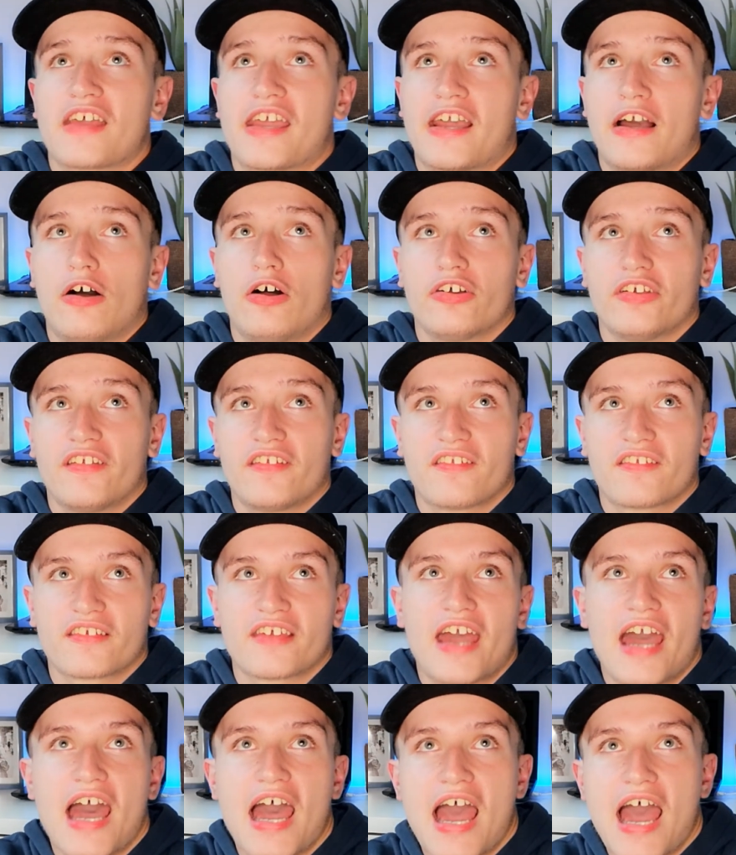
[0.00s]
getting out all your
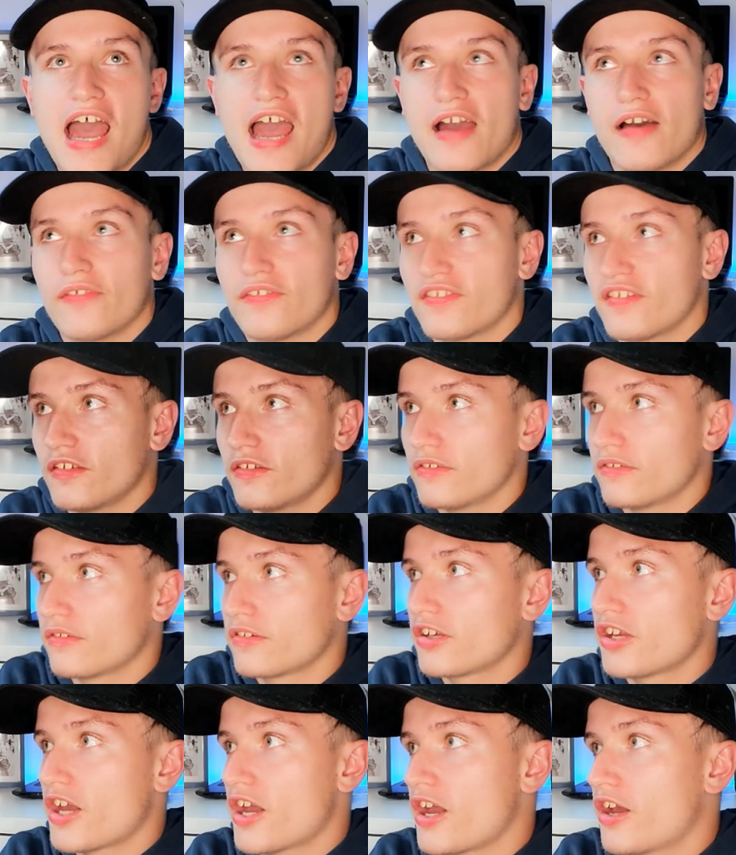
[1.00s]
scarves
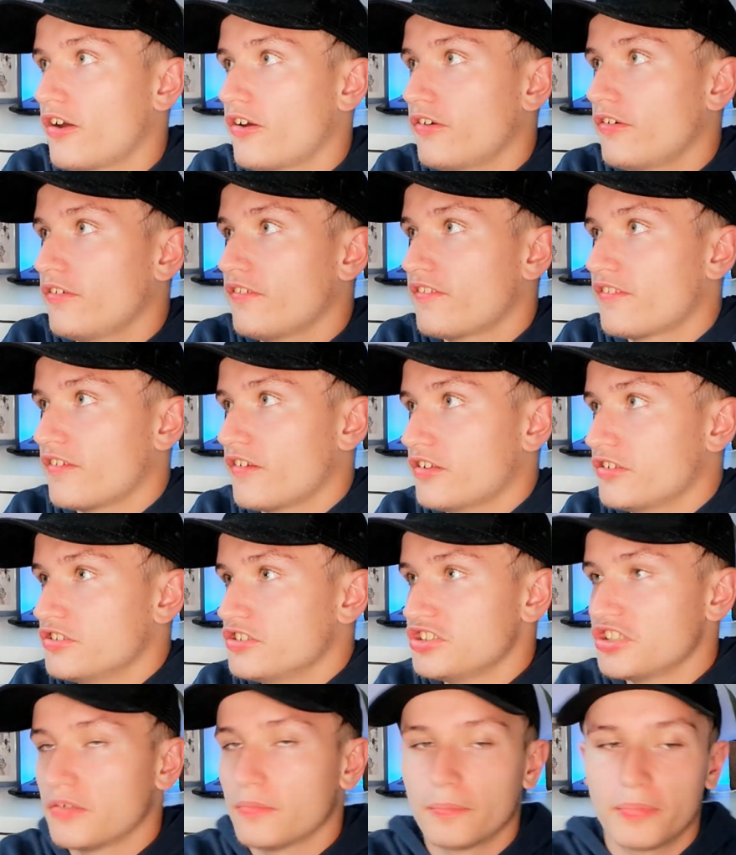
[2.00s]
and coats
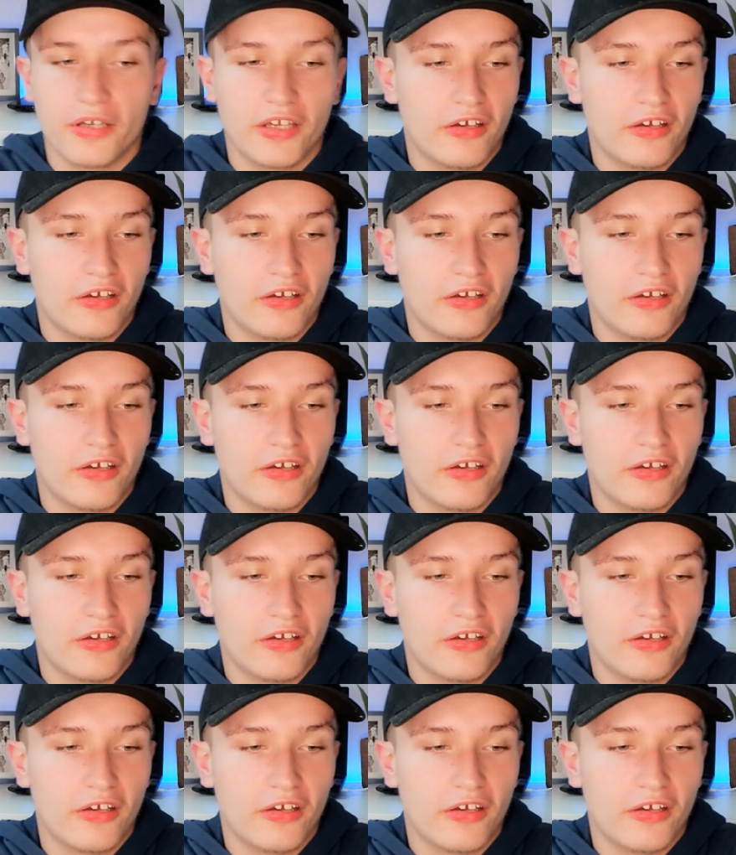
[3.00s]
and jumpers